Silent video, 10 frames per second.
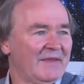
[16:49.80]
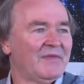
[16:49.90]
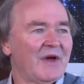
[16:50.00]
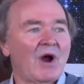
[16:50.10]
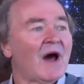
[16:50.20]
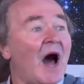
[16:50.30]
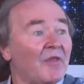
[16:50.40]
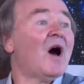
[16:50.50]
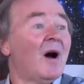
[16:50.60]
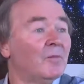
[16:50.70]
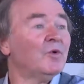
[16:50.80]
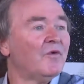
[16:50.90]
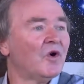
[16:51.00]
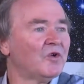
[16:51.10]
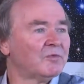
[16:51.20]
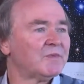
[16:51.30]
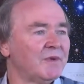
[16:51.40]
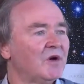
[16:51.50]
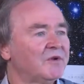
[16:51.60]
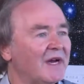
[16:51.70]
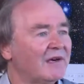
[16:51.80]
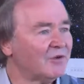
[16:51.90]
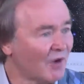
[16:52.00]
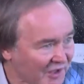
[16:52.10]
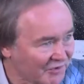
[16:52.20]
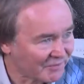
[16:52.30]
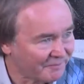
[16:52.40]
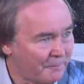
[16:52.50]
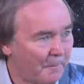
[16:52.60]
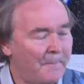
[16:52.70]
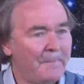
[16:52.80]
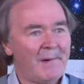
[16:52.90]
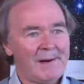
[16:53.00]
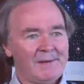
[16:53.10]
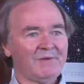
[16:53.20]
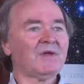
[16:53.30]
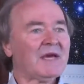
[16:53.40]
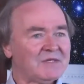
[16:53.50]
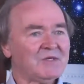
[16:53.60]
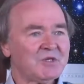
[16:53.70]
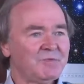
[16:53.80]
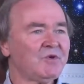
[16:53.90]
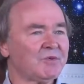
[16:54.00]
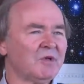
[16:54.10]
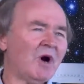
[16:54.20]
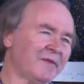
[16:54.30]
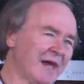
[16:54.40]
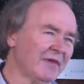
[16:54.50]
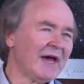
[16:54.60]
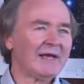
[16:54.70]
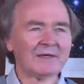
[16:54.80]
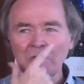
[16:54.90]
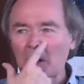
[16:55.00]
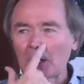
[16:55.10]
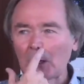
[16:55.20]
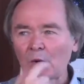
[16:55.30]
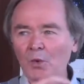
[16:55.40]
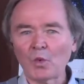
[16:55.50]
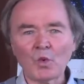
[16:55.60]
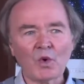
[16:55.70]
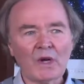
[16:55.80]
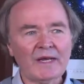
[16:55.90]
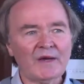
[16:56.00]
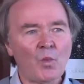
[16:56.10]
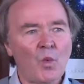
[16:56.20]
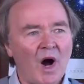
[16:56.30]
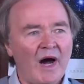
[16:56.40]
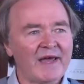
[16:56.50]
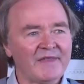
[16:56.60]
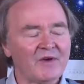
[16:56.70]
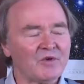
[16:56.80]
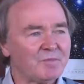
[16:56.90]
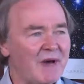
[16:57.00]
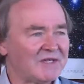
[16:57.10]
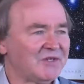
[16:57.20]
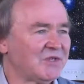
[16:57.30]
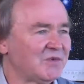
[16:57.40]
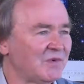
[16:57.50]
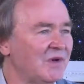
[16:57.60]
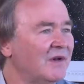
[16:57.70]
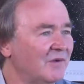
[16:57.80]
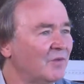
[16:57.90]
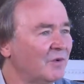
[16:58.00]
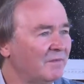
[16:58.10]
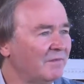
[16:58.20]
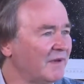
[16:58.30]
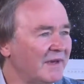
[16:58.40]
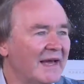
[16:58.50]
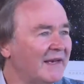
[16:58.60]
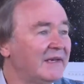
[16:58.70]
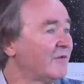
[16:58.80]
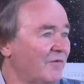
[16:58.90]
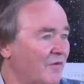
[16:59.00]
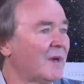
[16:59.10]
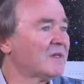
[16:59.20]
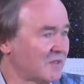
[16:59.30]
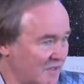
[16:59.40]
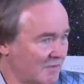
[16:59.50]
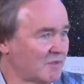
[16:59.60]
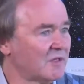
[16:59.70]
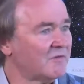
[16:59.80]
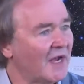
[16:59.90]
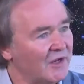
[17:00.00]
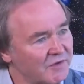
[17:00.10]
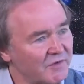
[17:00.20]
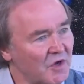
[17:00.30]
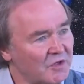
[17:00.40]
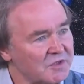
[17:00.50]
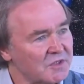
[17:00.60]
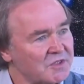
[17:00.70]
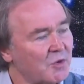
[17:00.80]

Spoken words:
There are other Hubble volumes beyond our horizon. So that's indisputable. On the other hand, it's not clear why those patches would be any different from us in terms of the values of the constants.